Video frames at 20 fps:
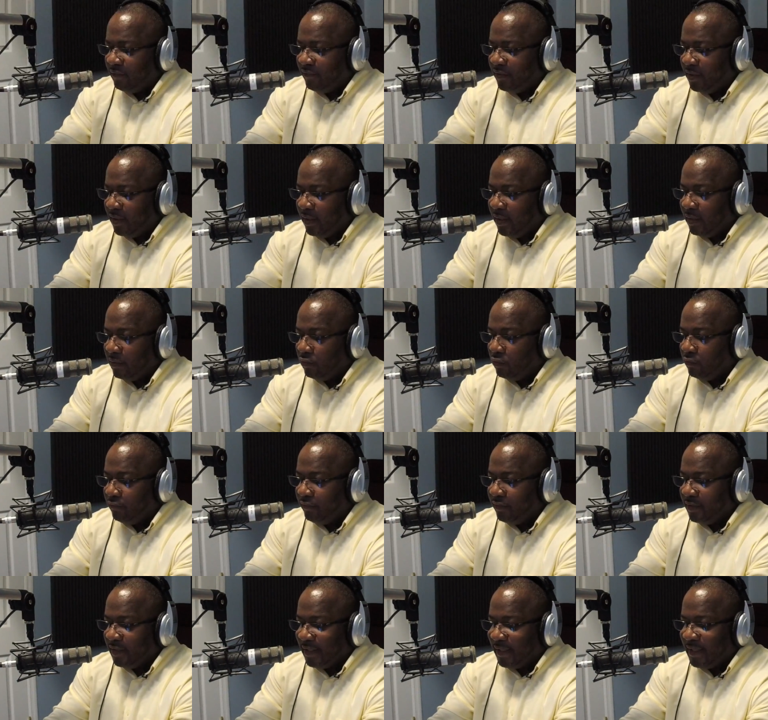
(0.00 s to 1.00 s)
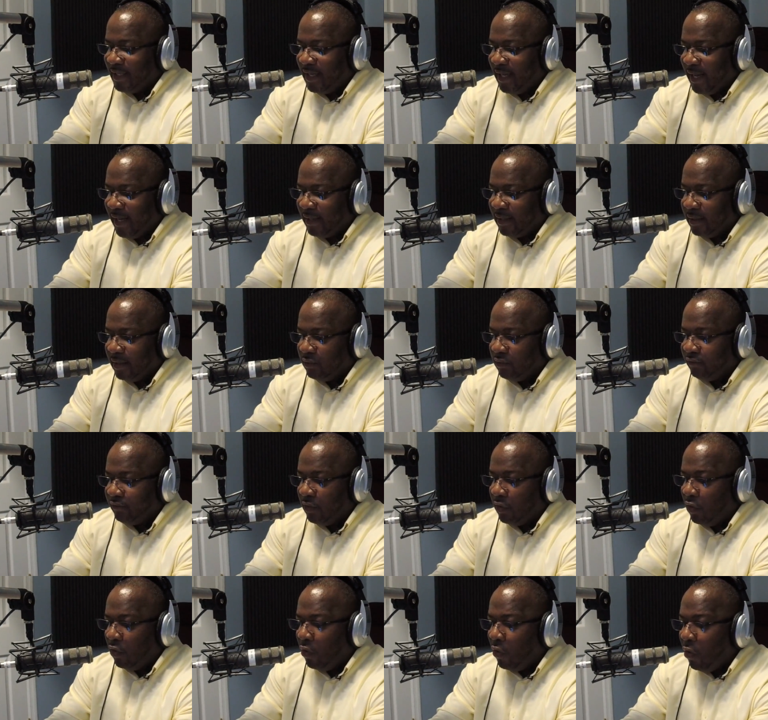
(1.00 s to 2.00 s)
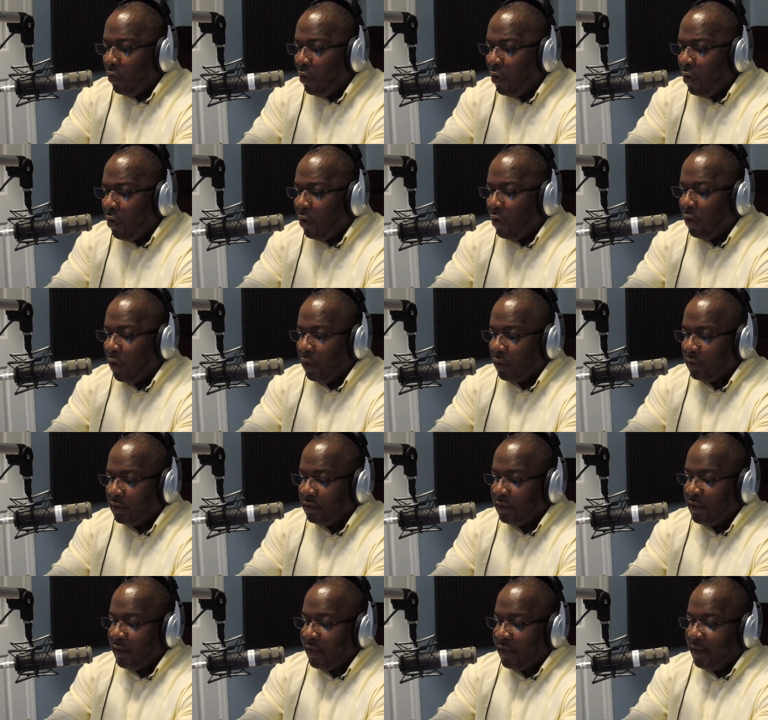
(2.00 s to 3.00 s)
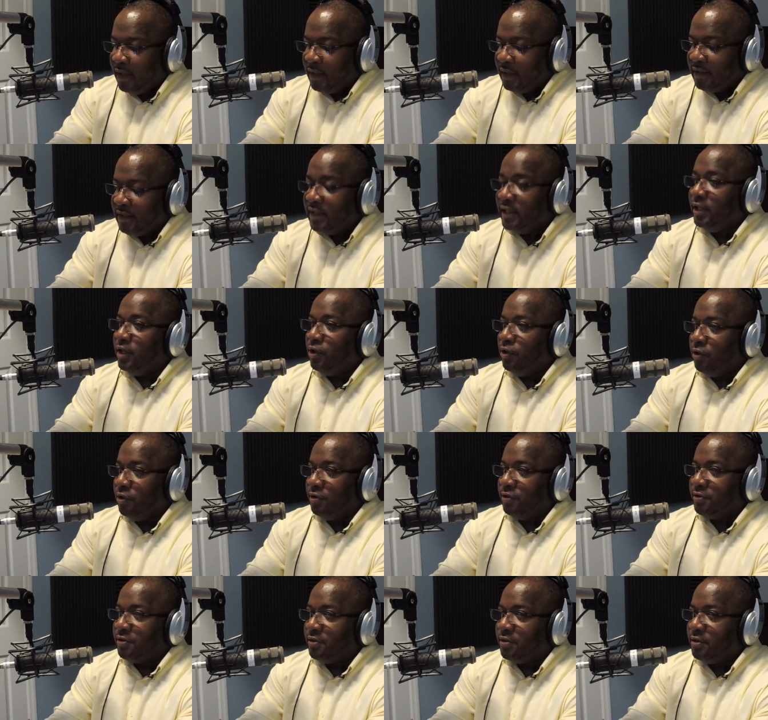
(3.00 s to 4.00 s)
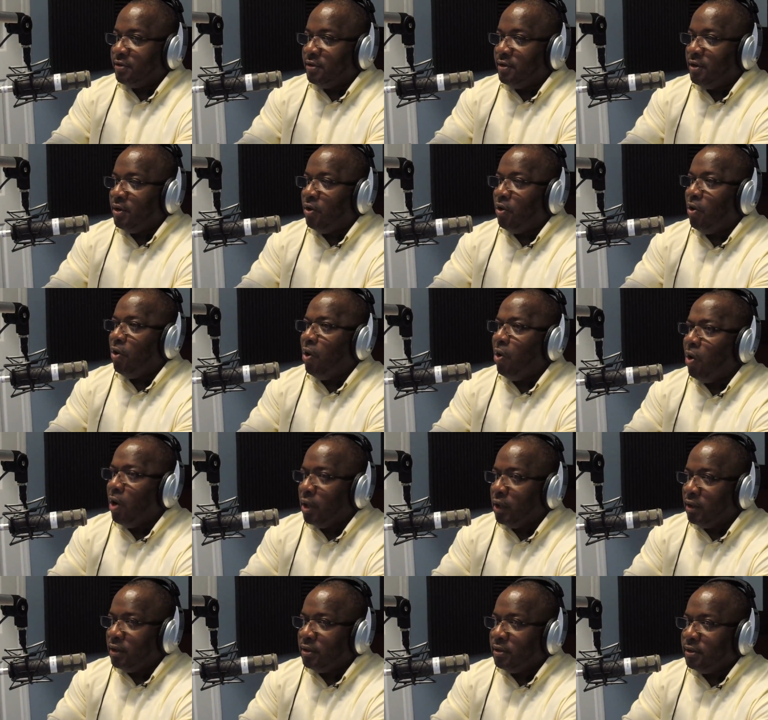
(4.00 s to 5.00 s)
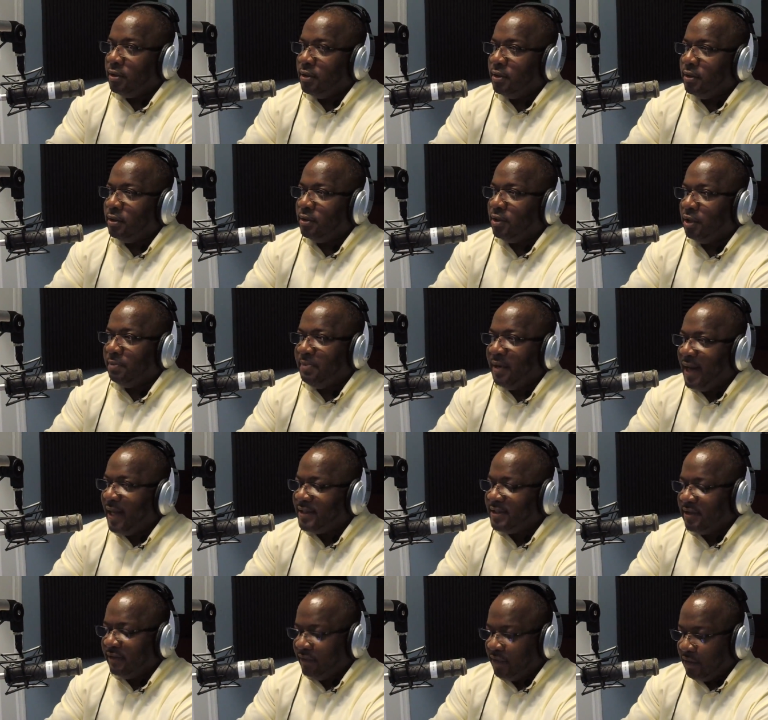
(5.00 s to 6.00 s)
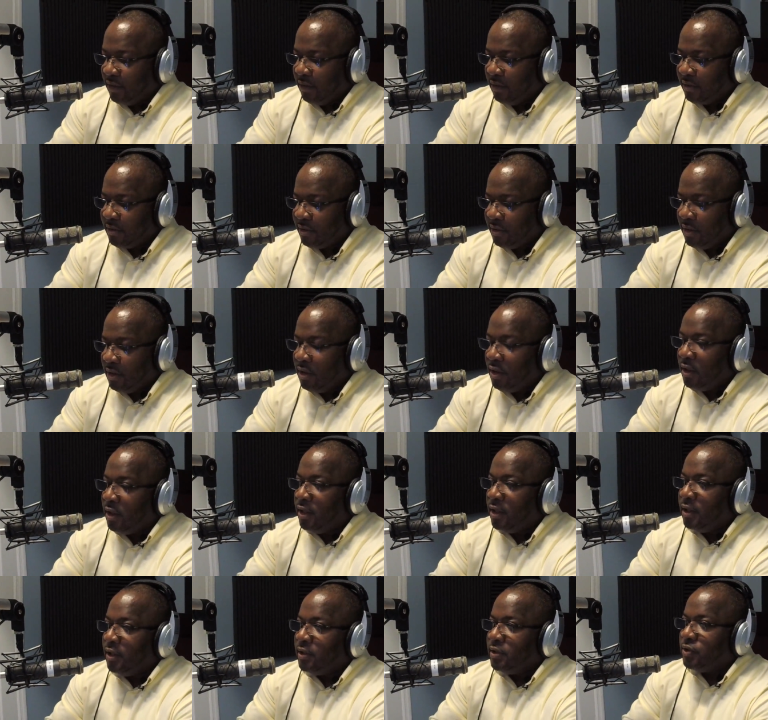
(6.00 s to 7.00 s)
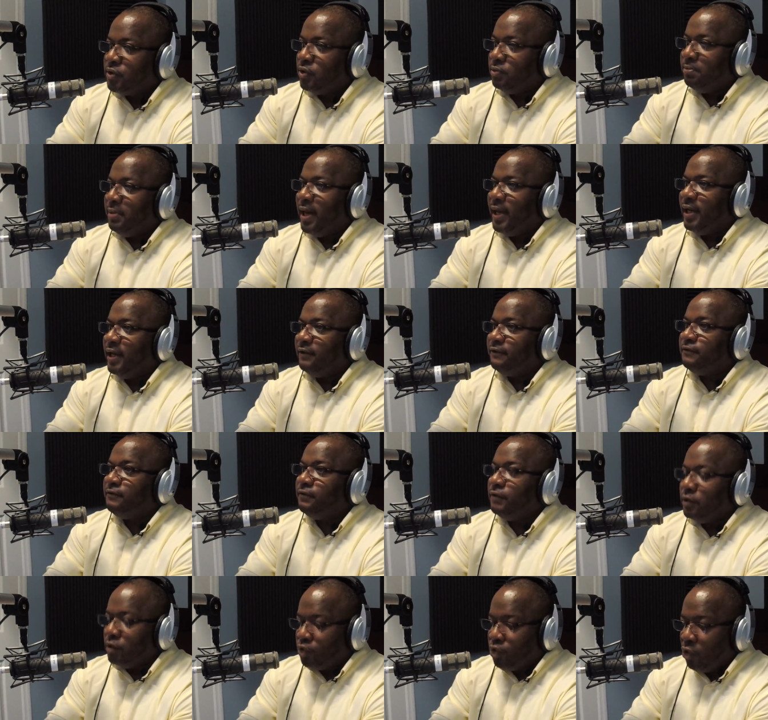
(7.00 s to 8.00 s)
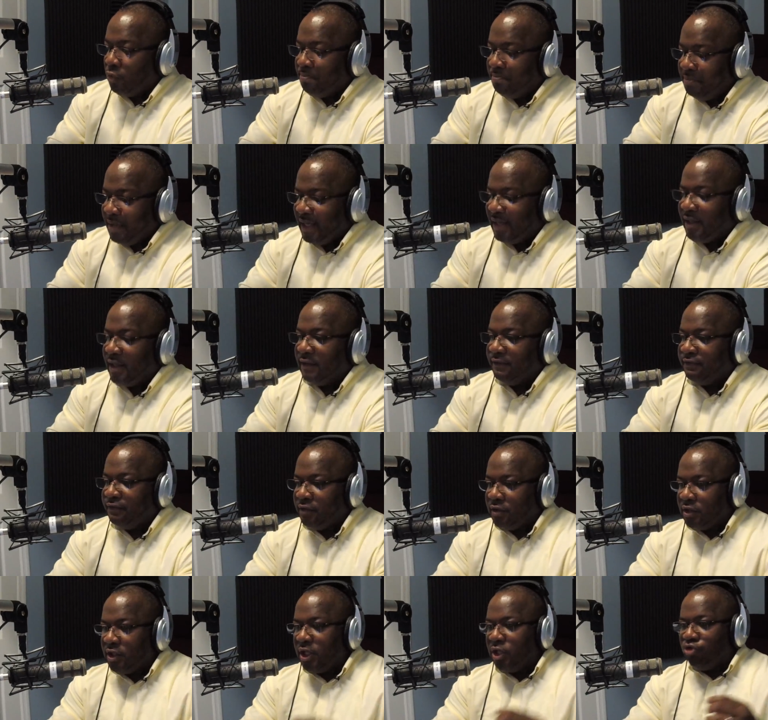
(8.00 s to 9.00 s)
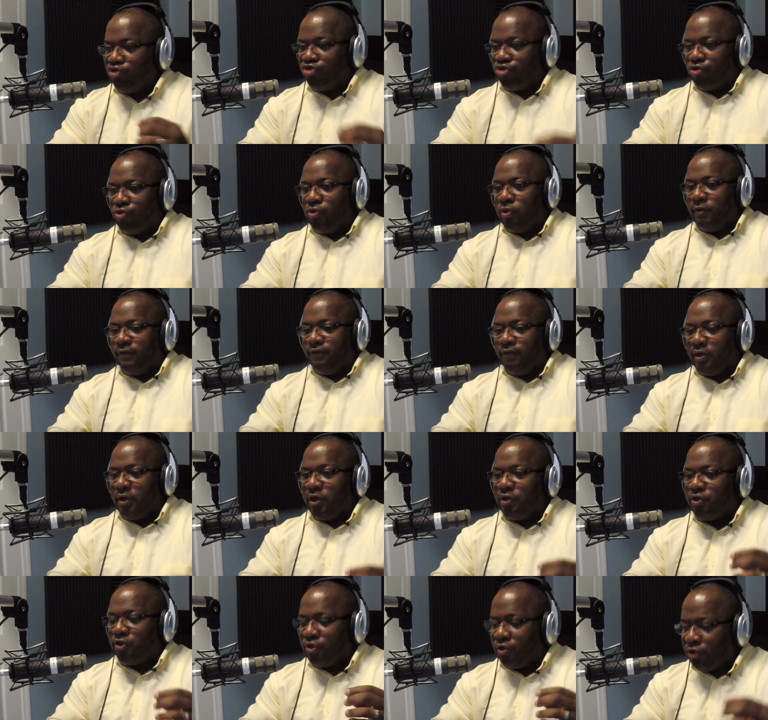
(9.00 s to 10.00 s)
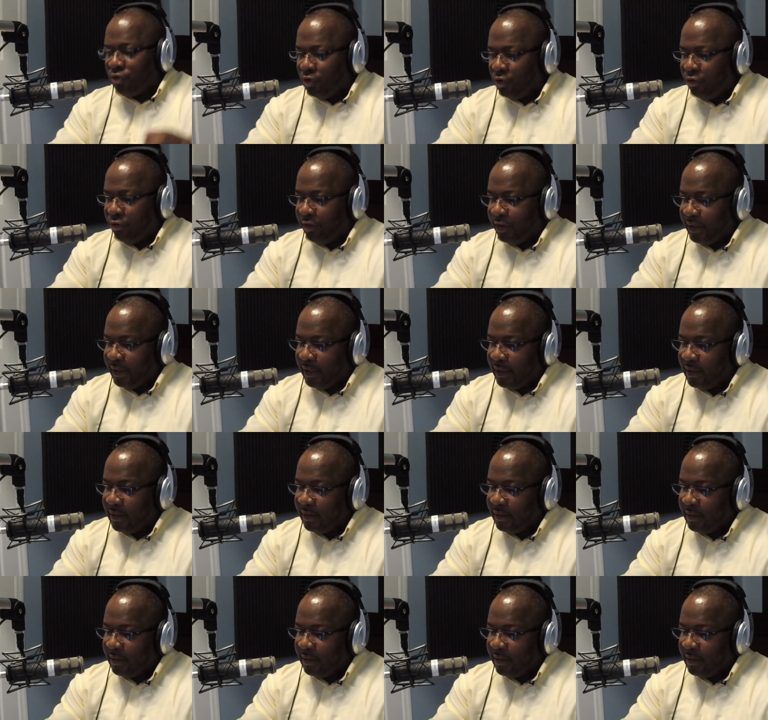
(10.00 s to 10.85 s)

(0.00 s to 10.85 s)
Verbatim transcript: of the air and over the cattle and over all the earth all not parts of the earth so man have full dominion full control full authority